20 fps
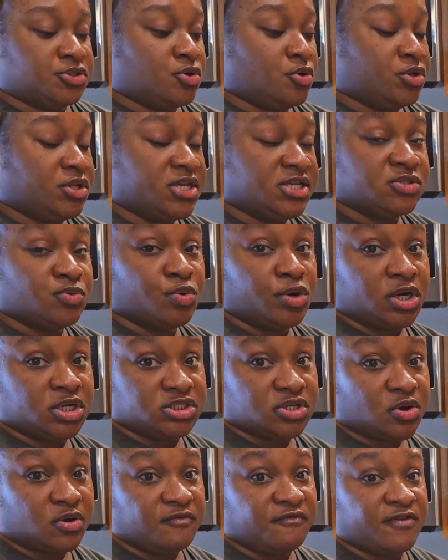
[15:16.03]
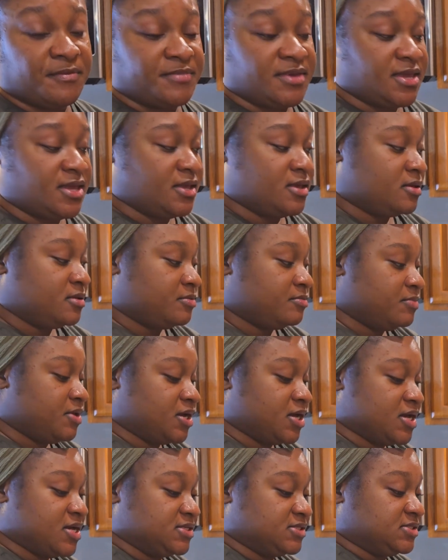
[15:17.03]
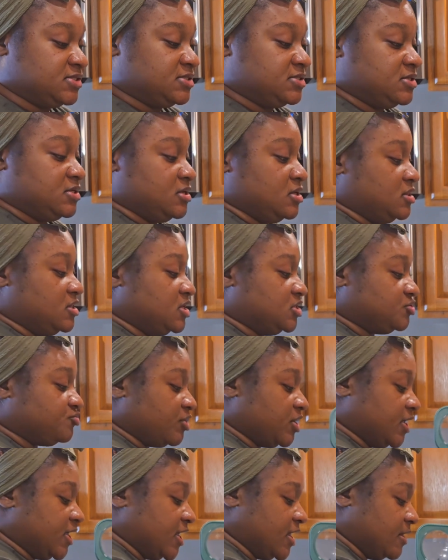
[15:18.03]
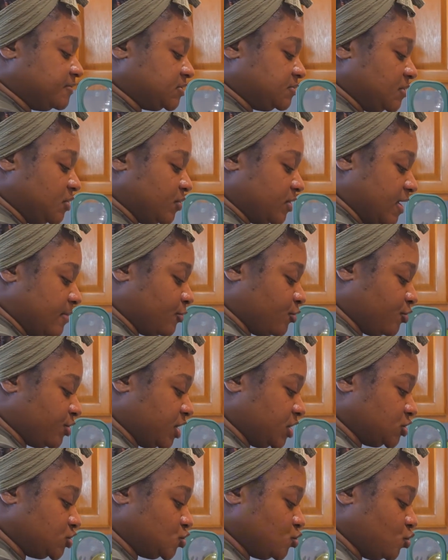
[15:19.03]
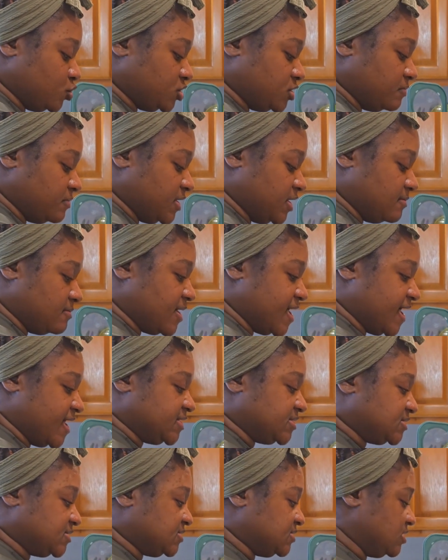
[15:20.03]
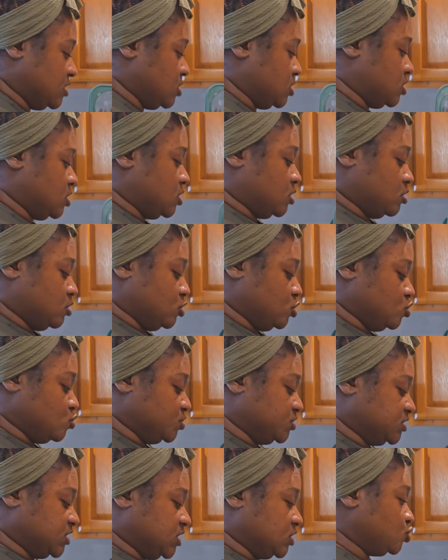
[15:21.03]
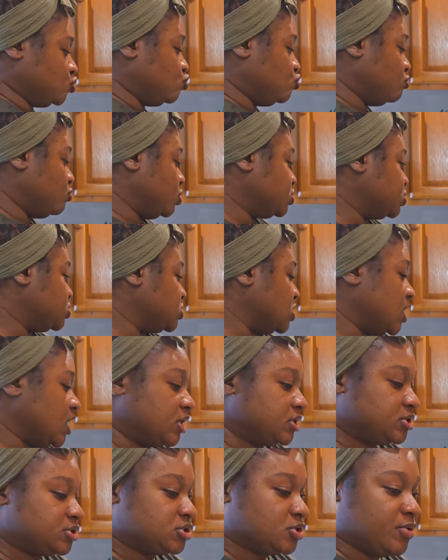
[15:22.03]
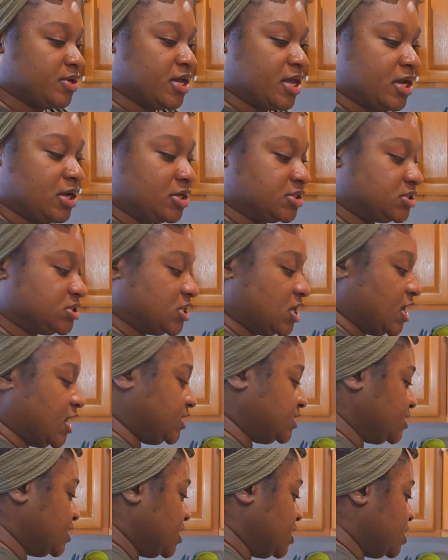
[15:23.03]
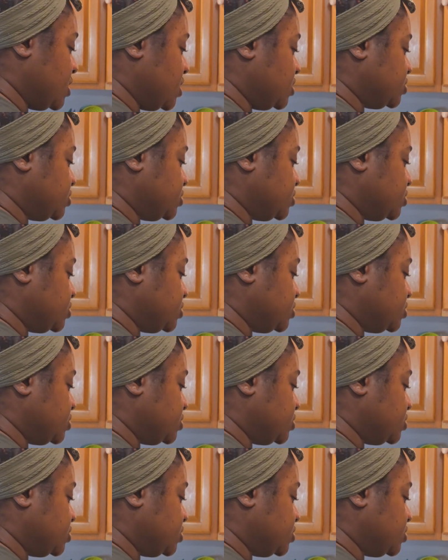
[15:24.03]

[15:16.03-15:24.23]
So this works out for me because this really helps me when I'm cooking too, to minimize using too much salt. So we got our salt.